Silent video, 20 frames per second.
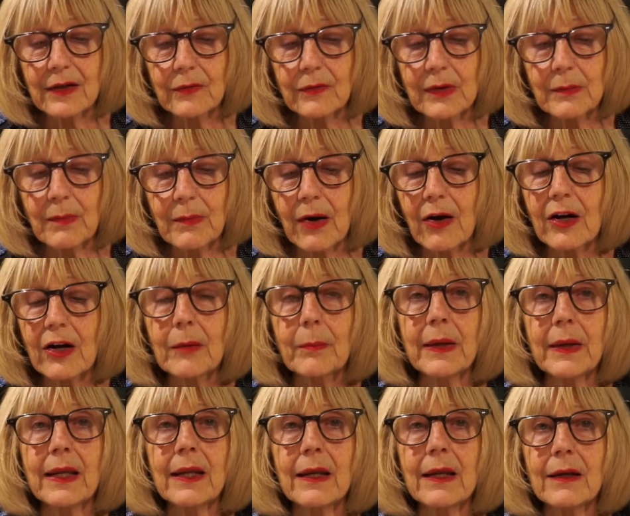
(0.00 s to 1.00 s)

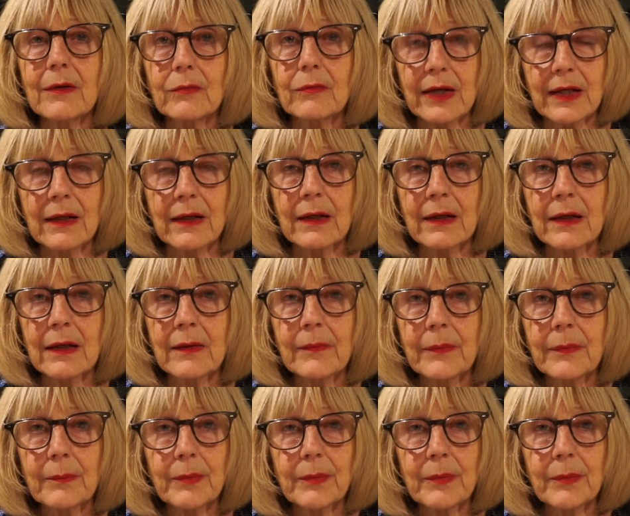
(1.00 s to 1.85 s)
remarkably written,